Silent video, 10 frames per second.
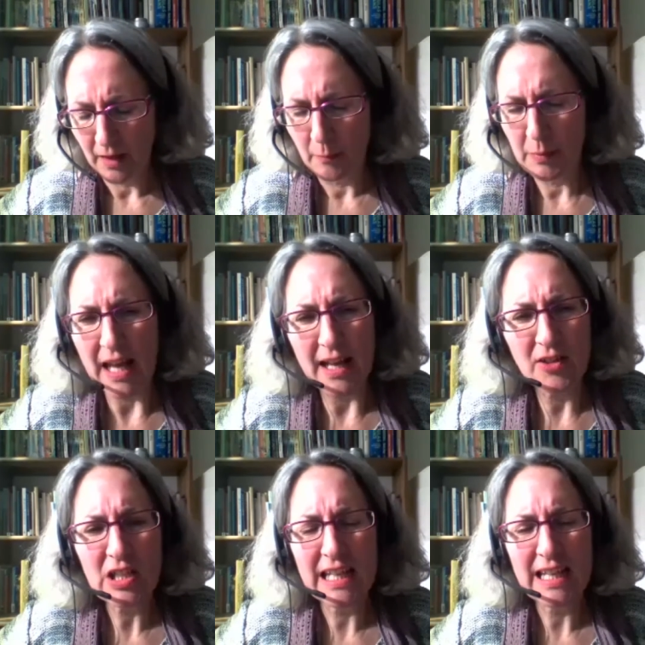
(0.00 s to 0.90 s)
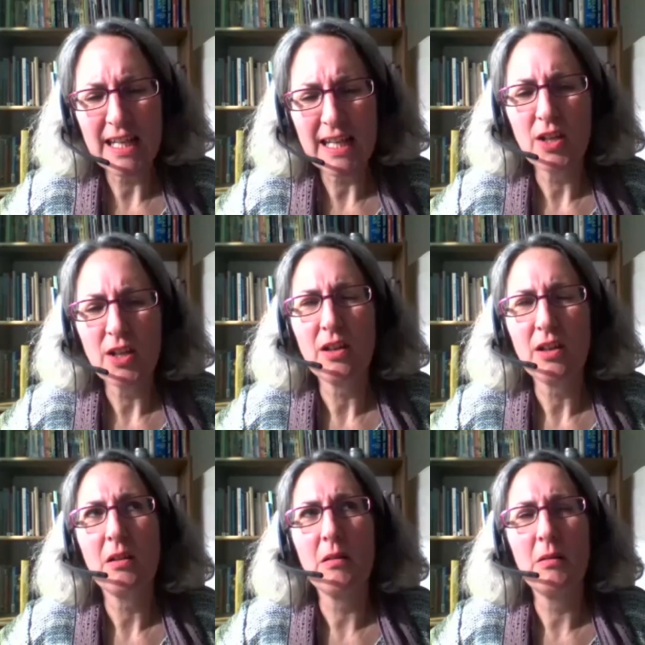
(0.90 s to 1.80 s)
but actually
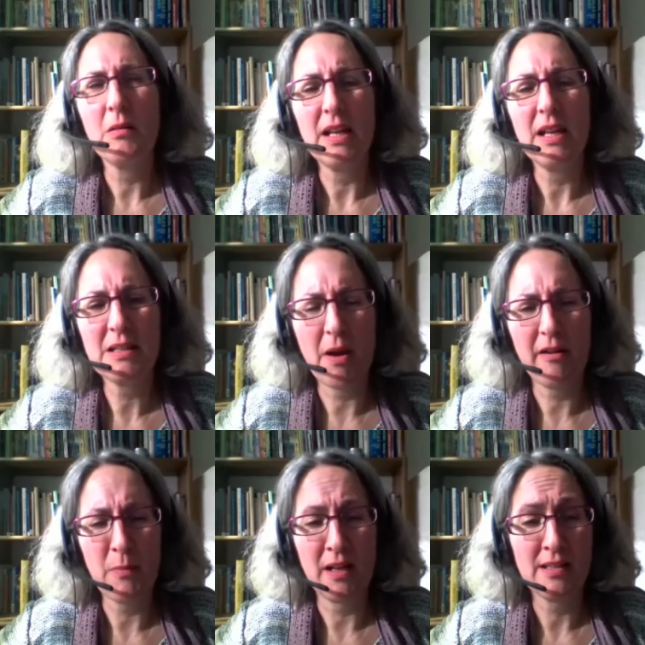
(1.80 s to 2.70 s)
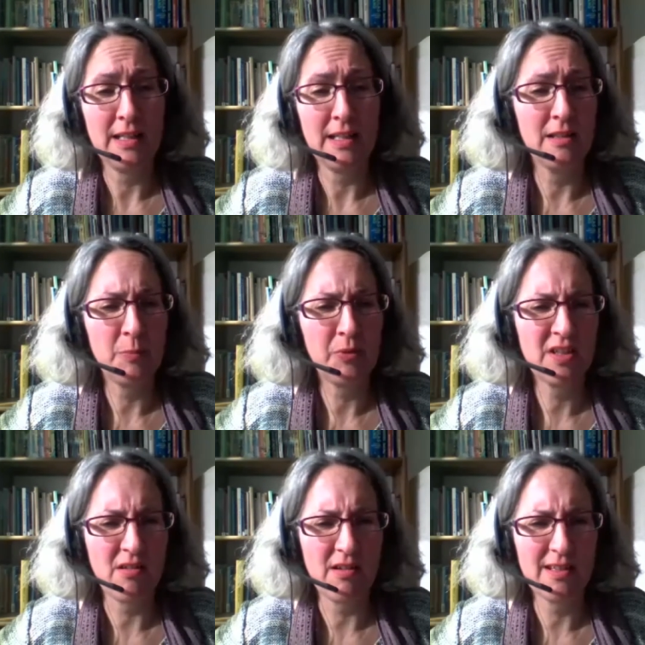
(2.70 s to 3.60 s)
it's Mary Magdalene that
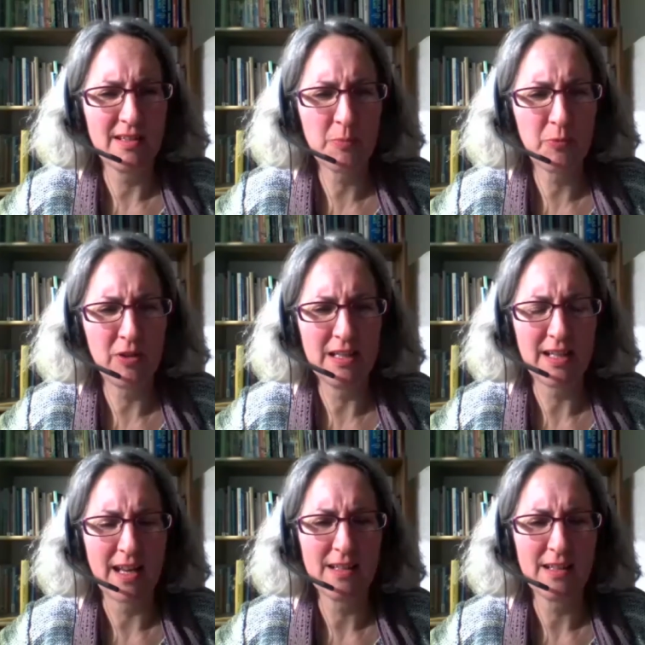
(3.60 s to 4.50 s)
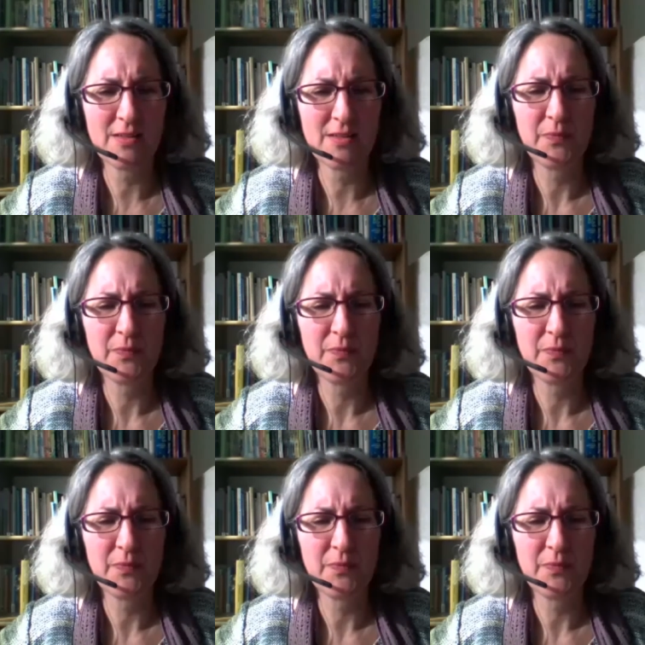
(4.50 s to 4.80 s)
presides as priestess,